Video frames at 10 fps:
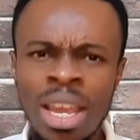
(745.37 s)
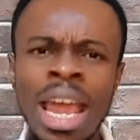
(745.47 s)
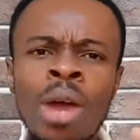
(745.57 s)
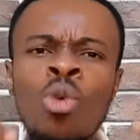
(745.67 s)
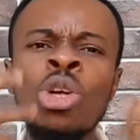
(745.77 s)

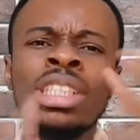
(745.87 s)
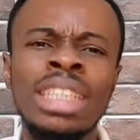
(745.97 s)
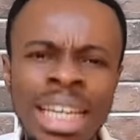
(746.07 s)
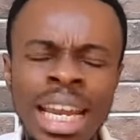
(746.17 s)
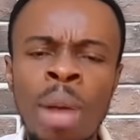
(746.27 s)
a
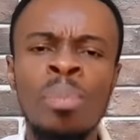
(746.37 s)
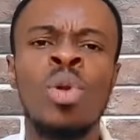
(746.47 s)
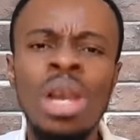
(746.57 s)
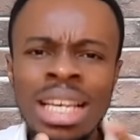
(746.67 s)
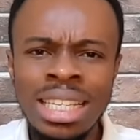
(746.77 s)
cushion
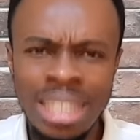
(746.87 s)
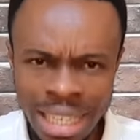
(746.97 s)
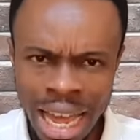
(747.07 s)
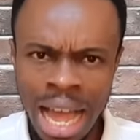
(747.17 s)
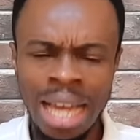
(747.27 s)
employees, you
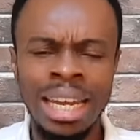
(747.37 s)
know,